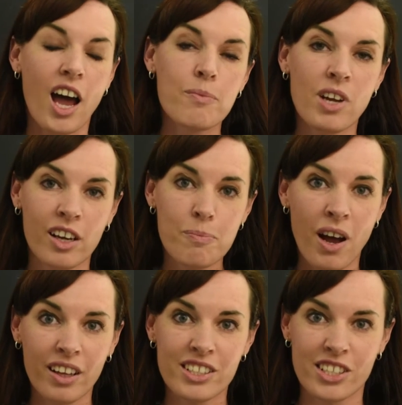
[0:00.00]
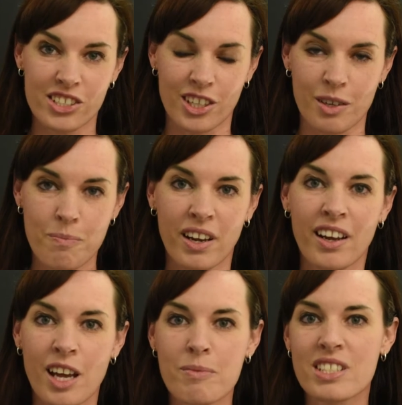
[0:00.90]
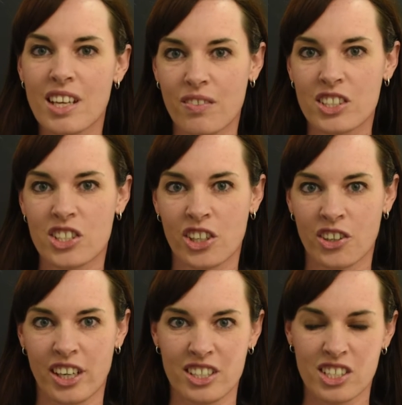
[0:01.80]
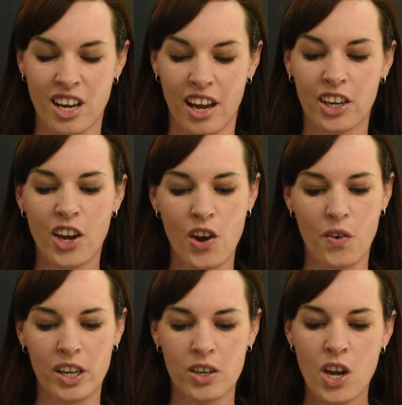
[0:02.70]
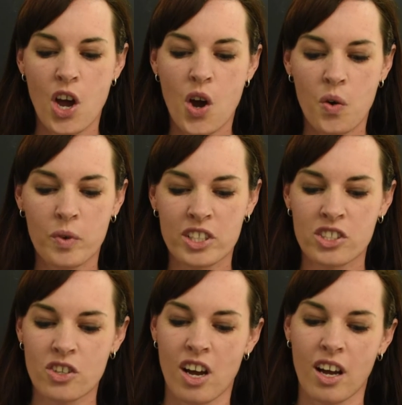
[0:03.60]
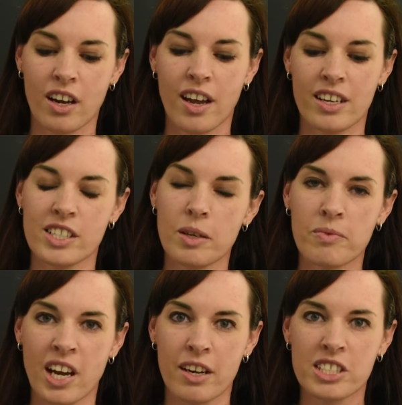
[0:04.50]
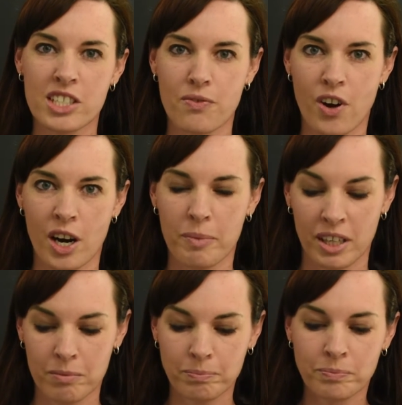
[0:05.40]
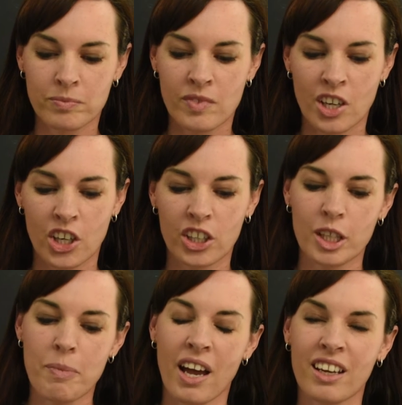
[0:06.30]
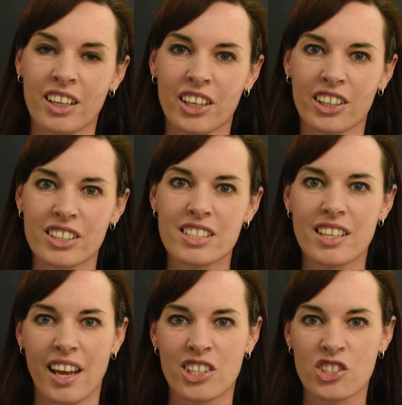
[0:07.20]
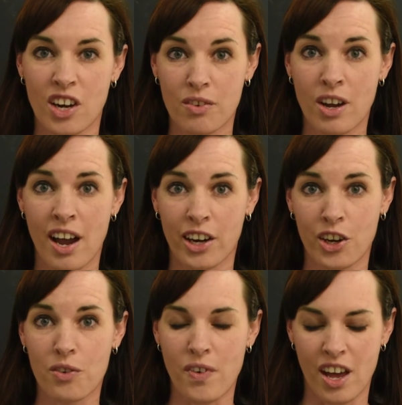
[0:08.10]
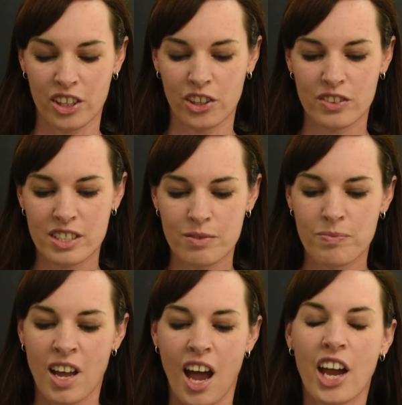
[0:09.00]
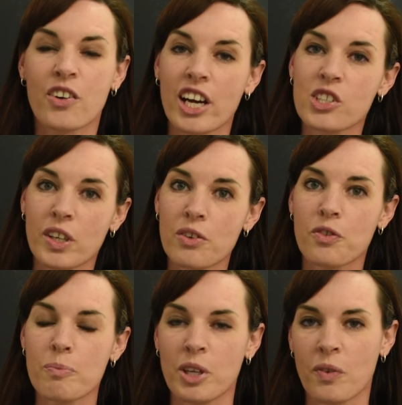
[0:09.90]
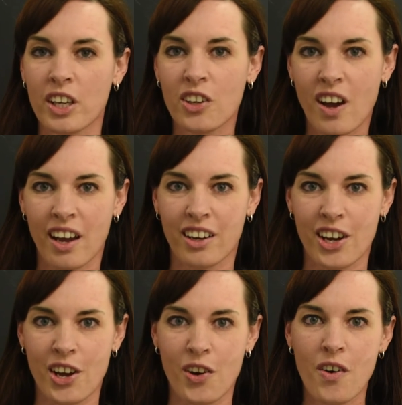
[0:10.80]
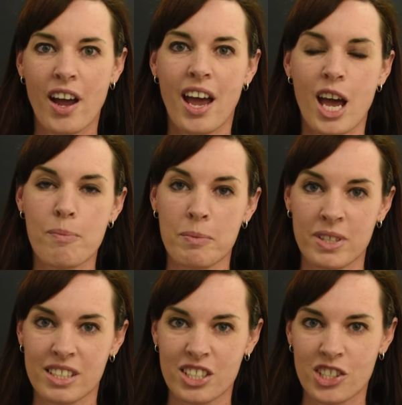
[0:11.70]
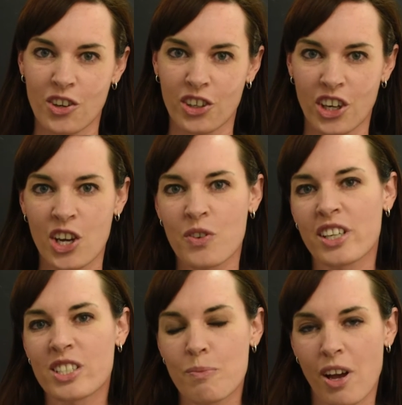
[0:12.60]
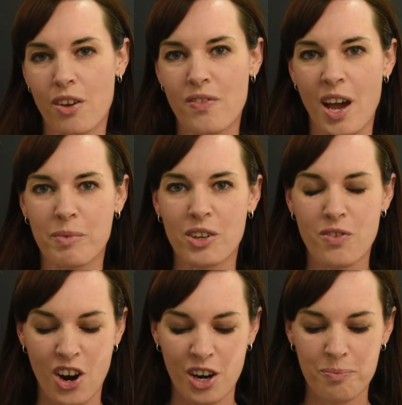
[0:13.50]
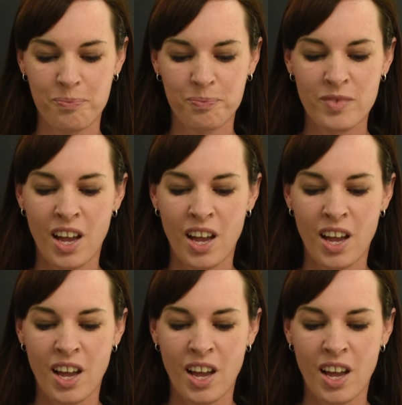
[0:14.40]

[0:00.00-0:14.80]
I am not a politician, but I am a 7th-generation Idahoan with strong and deep ties to farming, early pioneers, and strong Idaho values. I graduated from BYU, Idaho, am a business owner, and run a small family farm.